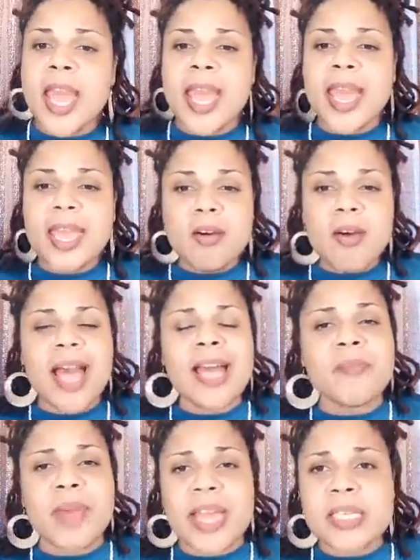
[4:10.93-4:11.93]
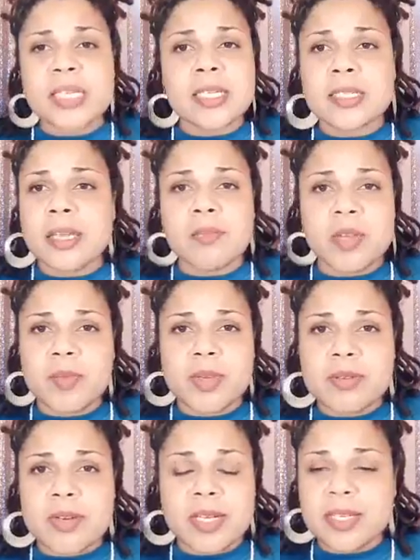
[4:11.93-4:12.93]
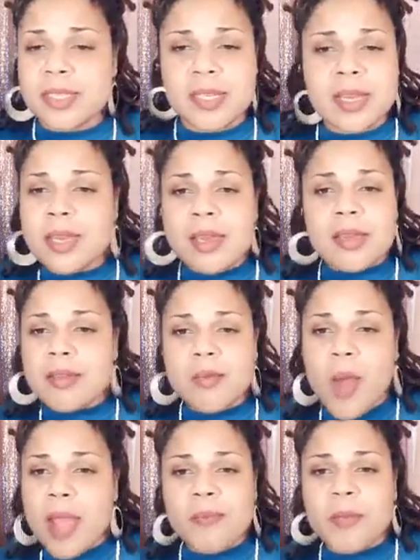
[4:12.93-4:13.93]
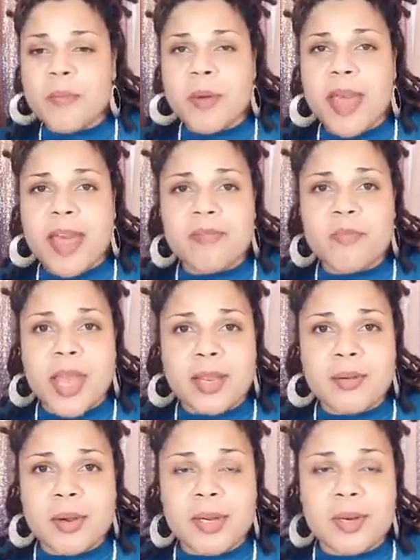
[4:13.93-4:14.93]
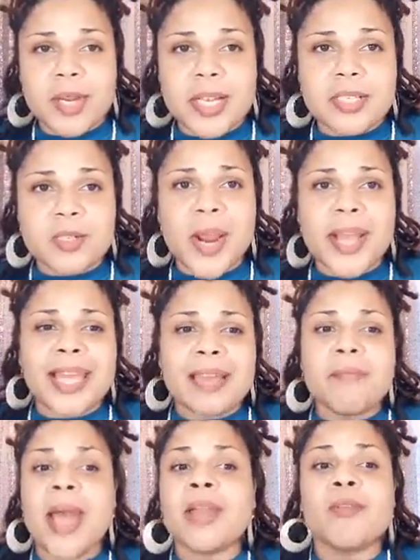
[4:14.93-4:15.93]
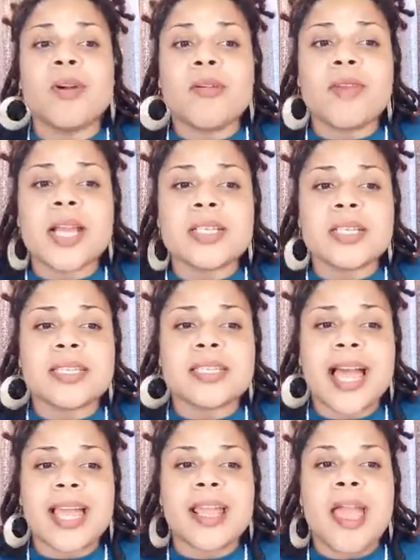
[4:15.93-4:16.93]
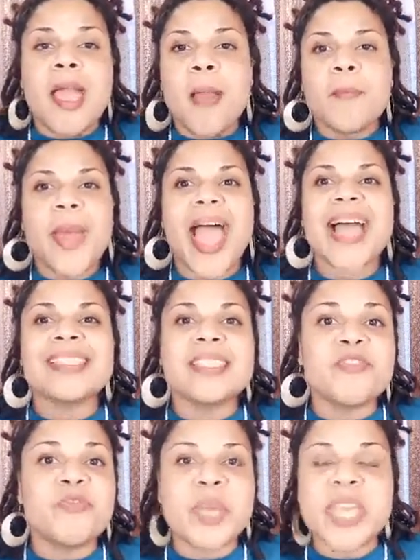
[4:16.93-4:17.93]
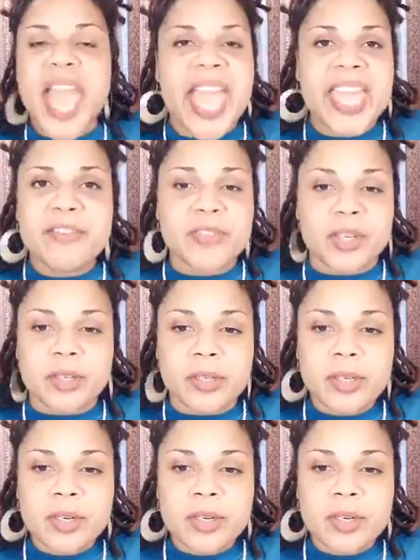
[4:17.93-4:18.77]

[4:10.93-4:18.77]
Hell, I imagine in some communities, white people have microaggressions, right? Like microaggressions is like passive behavior.